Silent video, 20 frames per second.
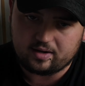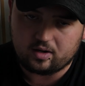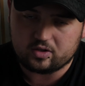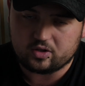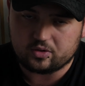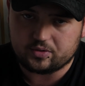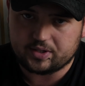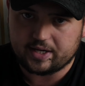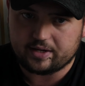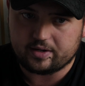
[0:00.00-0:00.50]

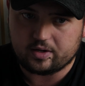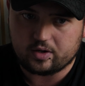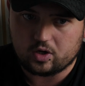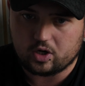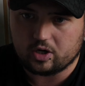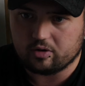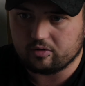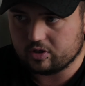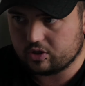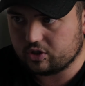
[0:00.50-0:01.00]
Although they're not
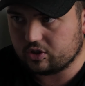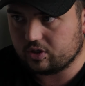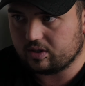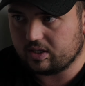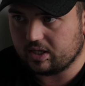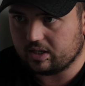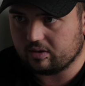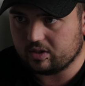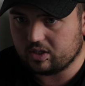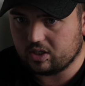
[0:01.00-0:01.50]
Irish,
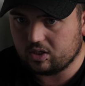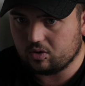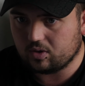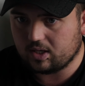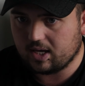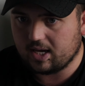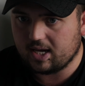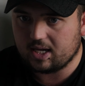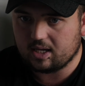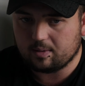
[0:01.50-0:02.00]
they're in the
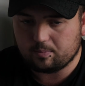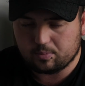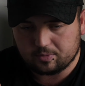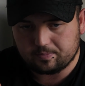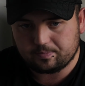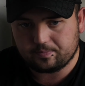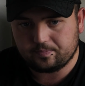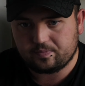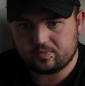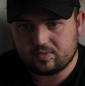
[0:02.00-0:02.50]
UK.
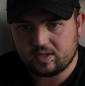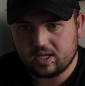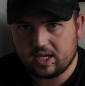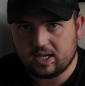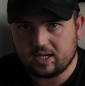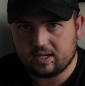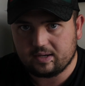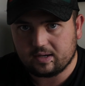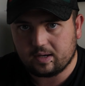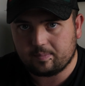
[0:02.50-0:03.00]
But
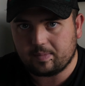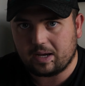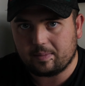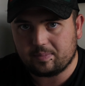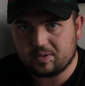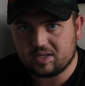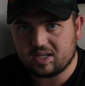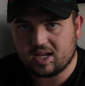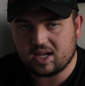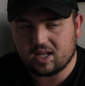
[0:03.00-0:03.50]
hey, I'm
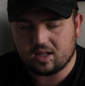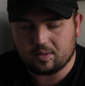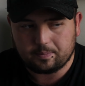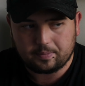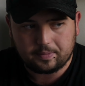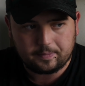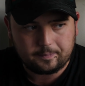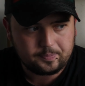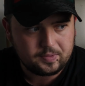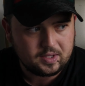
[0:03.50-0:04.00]
happy to
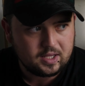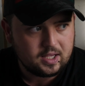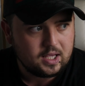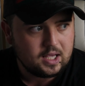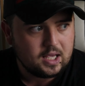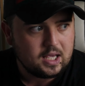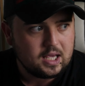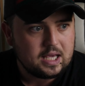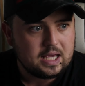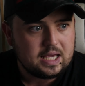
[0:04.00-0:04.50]
help.
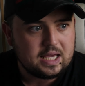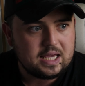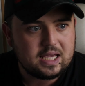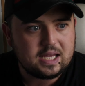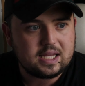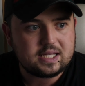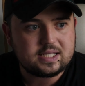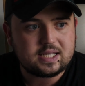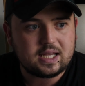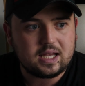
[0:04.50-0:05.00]

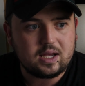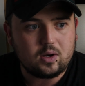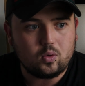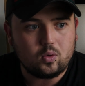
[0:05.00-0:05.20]
Is